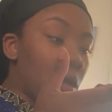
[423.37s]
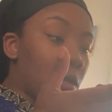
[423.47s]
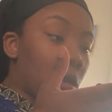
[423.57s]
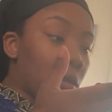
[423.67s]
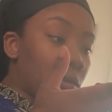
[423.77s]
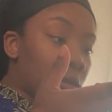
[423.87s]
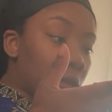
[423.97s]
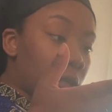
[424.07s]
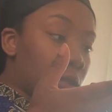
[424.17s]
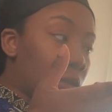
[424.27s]
they only
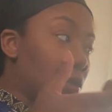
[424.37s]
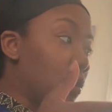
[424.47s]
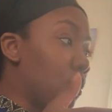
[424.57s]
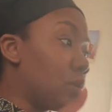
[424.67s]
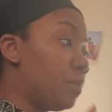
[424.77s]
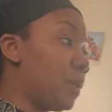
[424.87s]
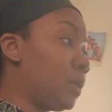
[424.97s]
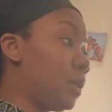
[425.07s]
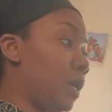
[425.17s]
slice a little bit of the